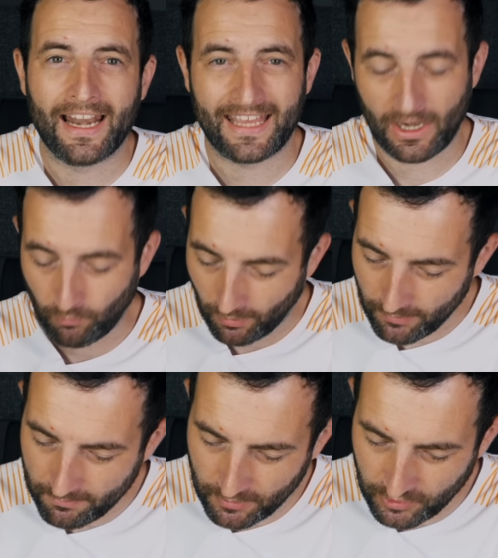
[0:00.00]
And again, when
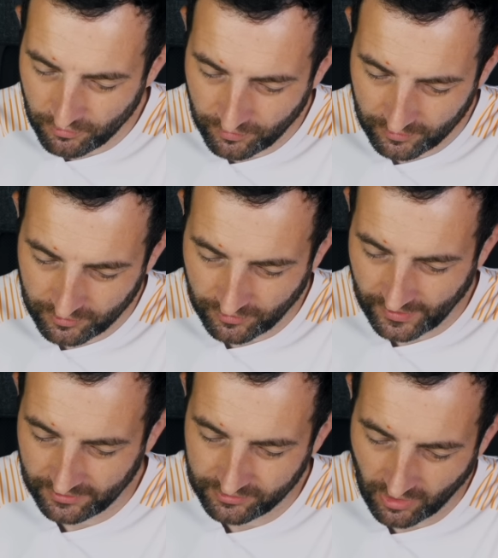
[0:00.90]
we move to
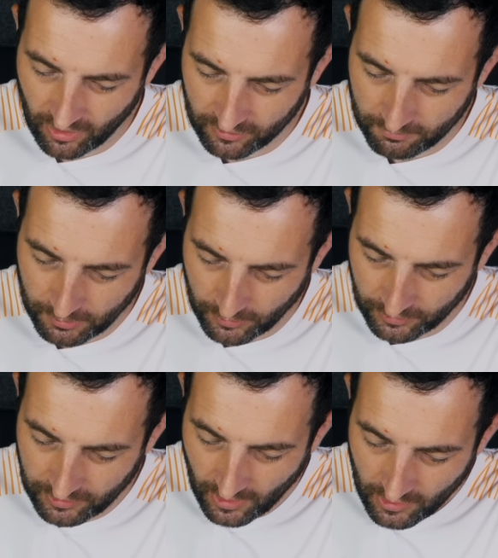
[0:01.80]
this on
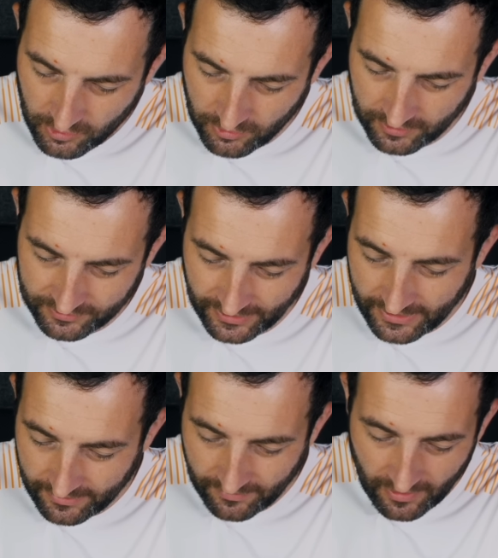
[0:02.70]
board, you can
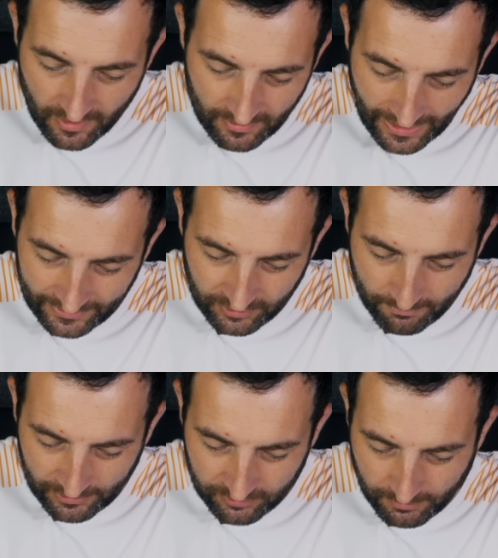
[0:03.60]
see, as I've
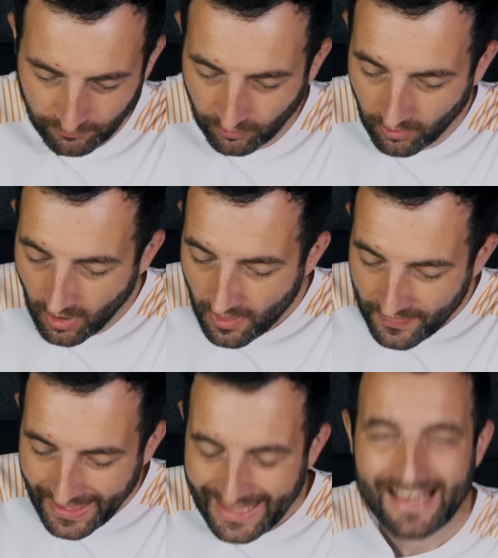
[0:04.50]
mentioned before,
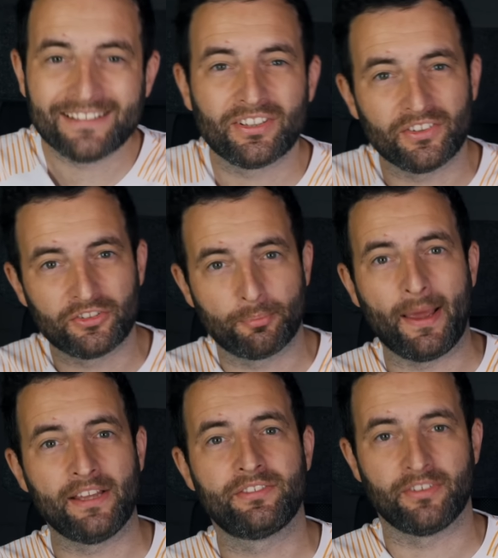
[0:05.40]
there is
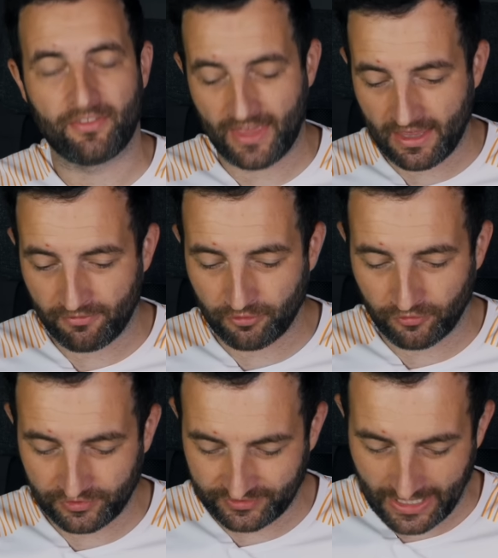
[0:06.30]
space there
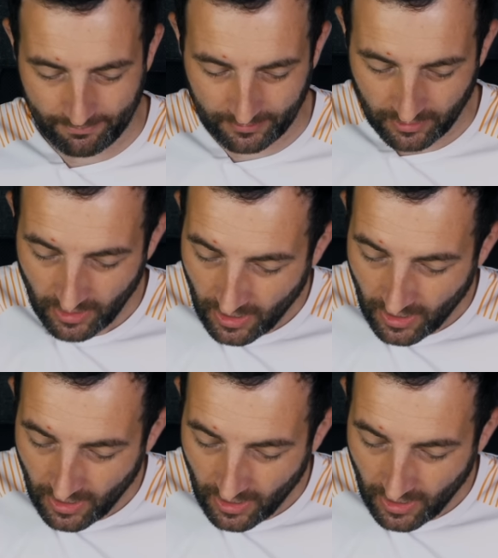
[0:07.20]
for Verstappen.